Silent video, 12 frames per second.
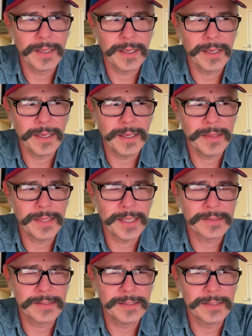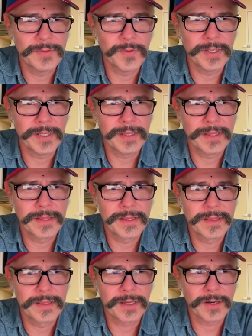And that's the
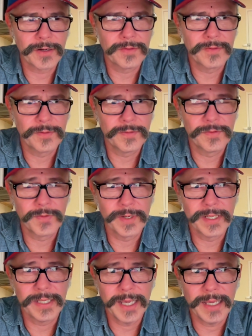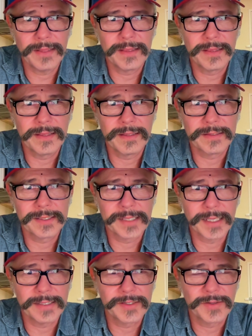23rd through 28th
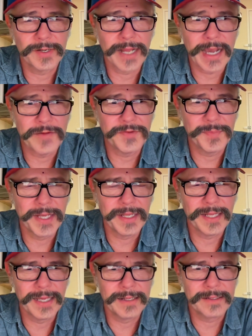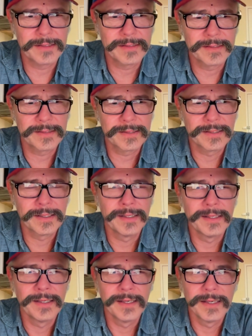Sanskrit alphabet letters.
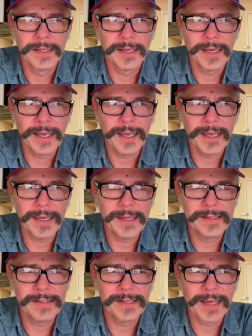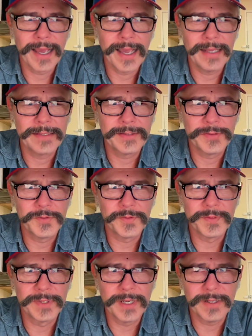And as you
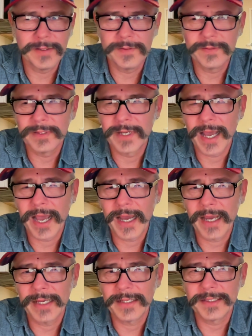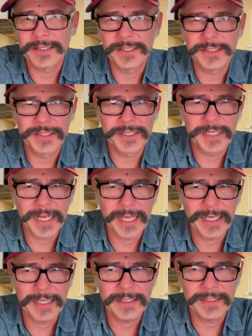will note, I
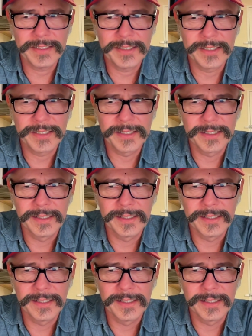change